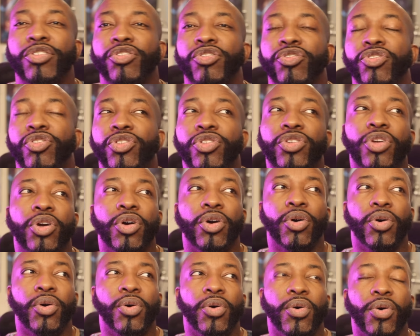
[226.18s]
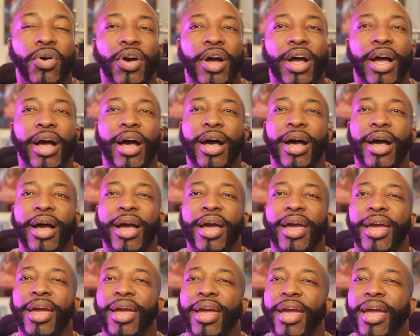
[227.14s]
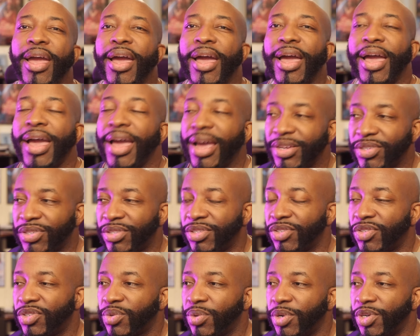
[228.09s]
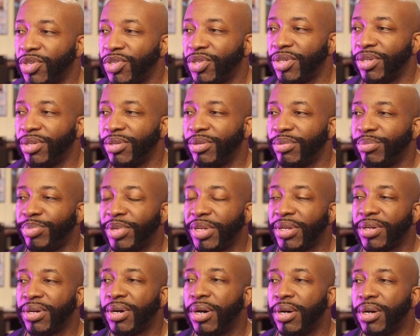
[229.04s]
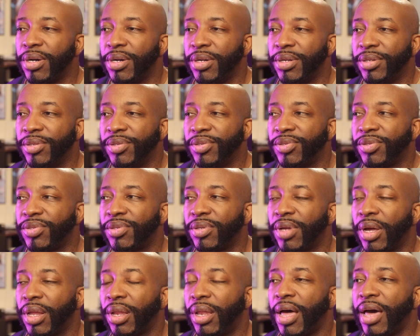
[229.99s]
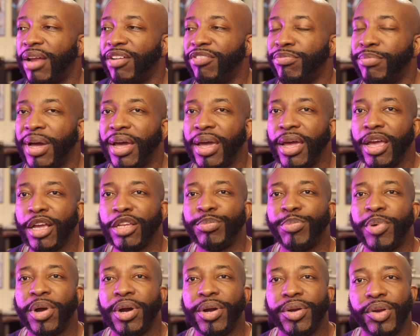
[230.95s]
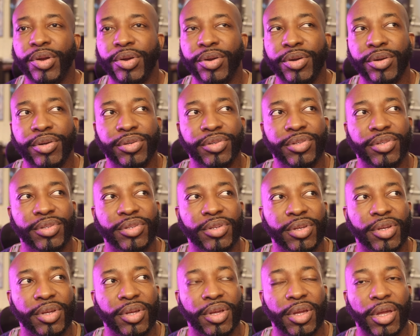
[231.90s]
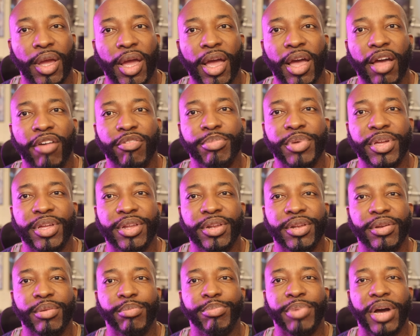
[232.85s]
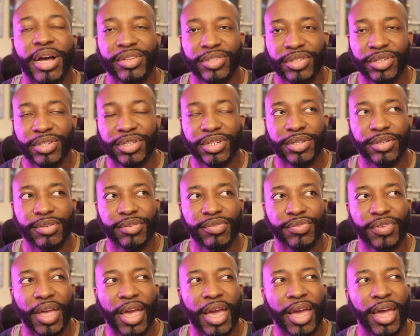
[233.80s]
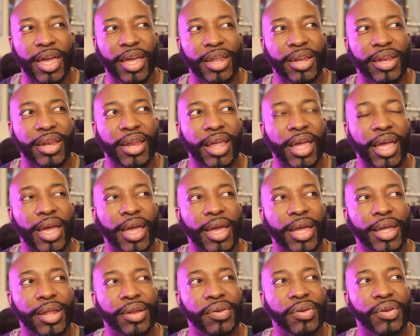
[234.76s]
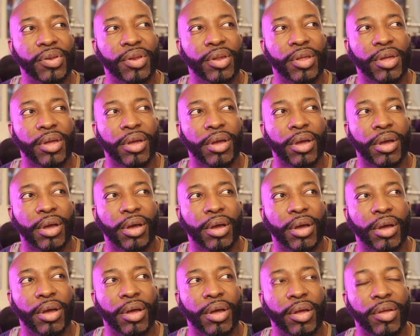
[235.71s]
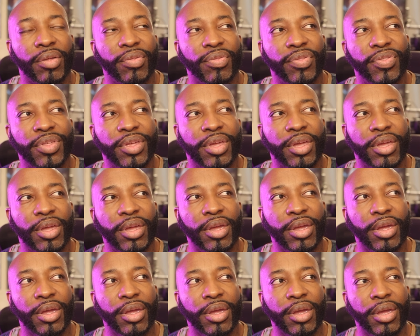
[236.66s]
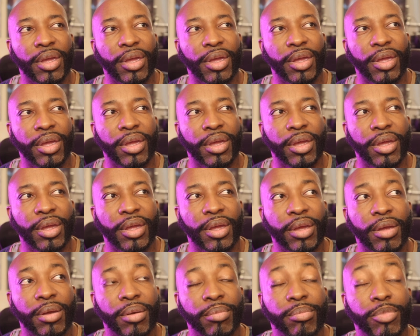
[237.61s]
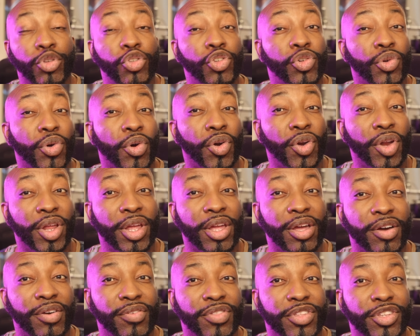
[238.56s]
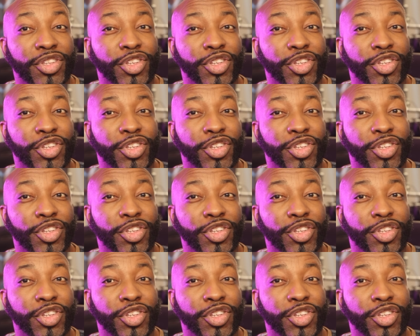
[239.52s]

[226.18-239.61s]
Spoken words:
So I asked this question because a lot of my ex-partners have been positive, and the majority of the